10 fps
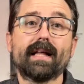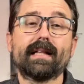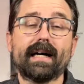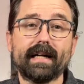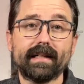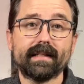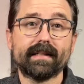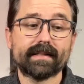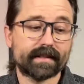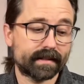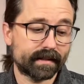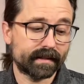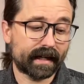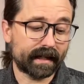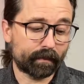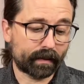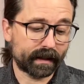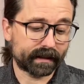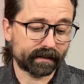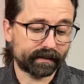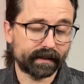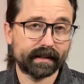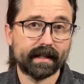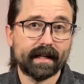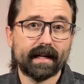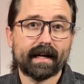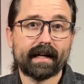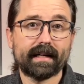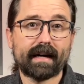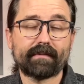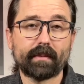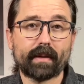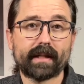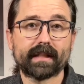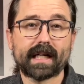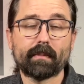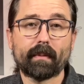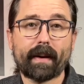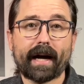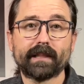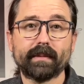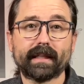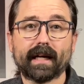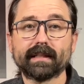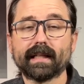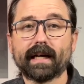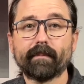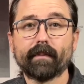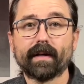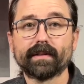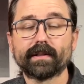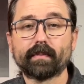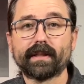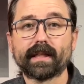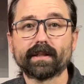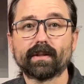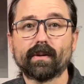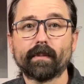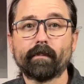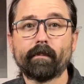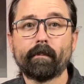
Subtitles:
That is not impressive. I did have to replace a couple pads because of that on this particular horn.